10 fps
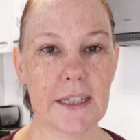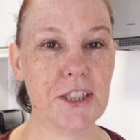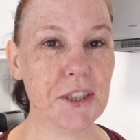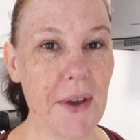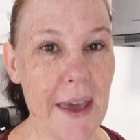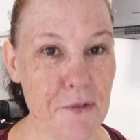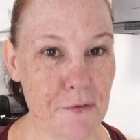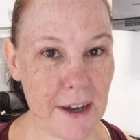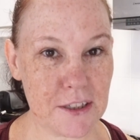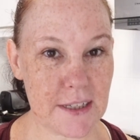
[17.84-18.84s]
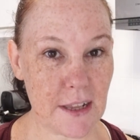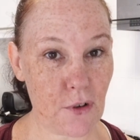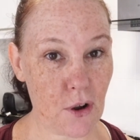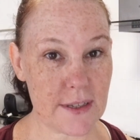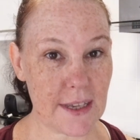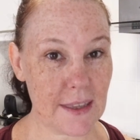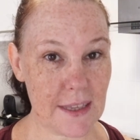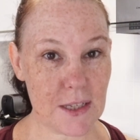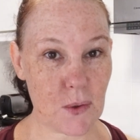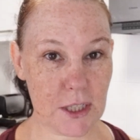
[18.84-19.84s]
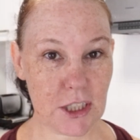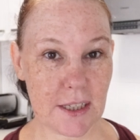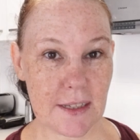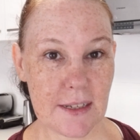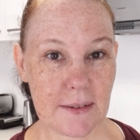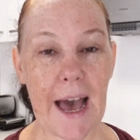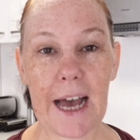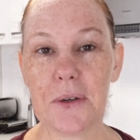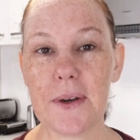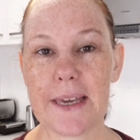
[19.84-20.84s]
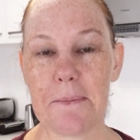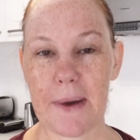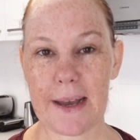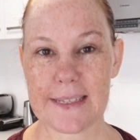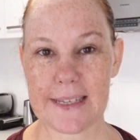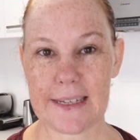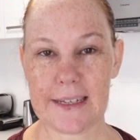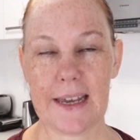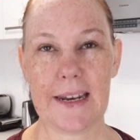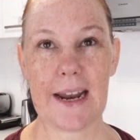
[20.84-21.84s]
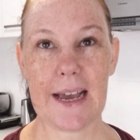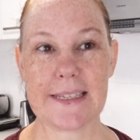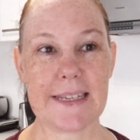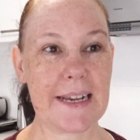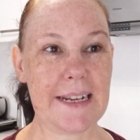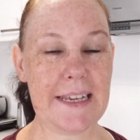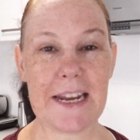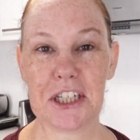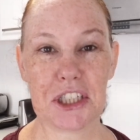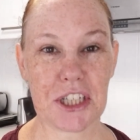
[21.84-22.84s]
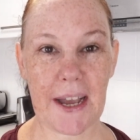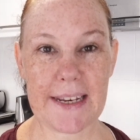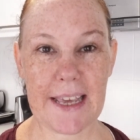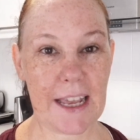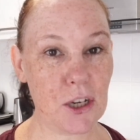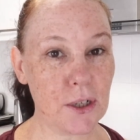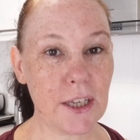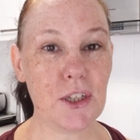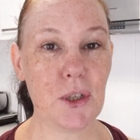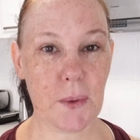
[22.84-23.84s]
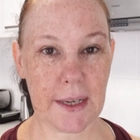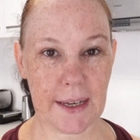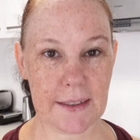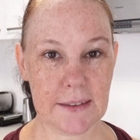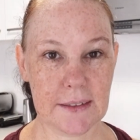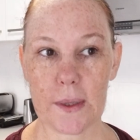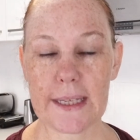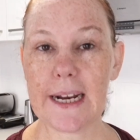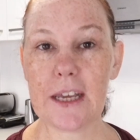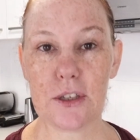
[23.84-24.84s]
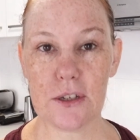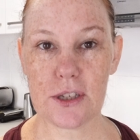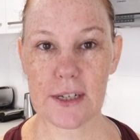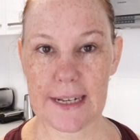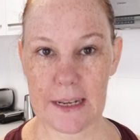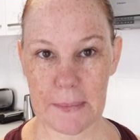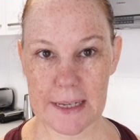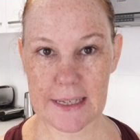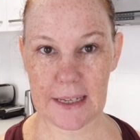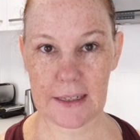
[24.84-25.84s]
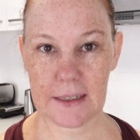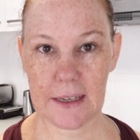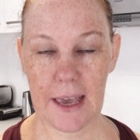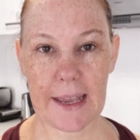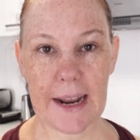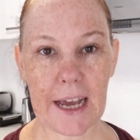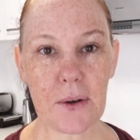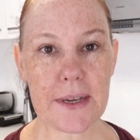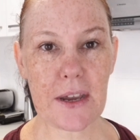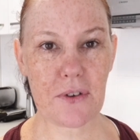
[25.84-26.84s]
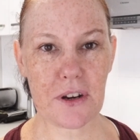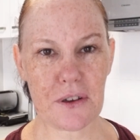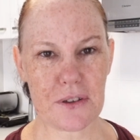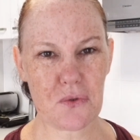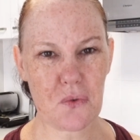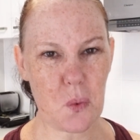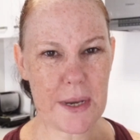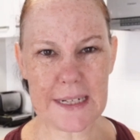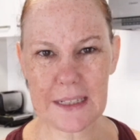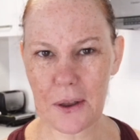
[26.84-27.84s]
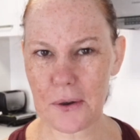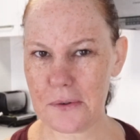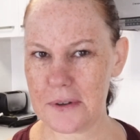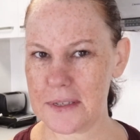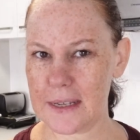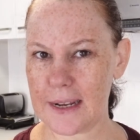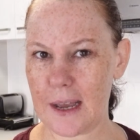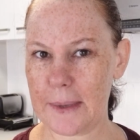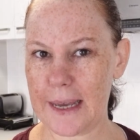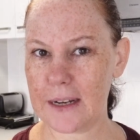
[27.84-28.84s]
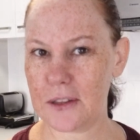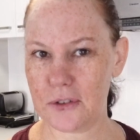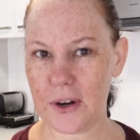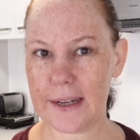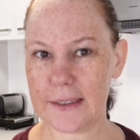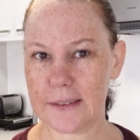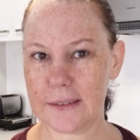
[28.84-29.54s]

Do you ever find yourself asking these questions? How do I get my sink nice, clean, shiny, and looking new again? What can I use to clean my sink? And how do I get rid of those weird little odors that are coming out of the drain?